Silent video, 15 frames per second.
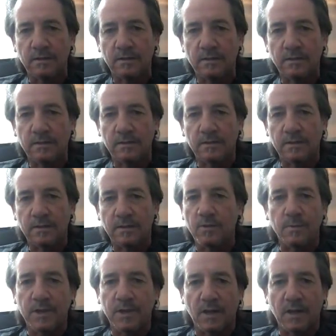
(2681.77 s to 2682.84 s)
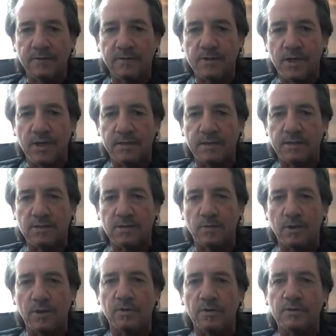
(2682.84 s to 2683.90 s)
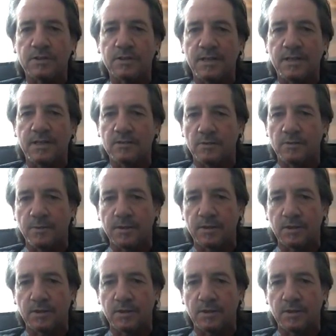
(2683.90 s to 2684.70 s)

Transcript: That would have been a life changer. So you can understand somebody doing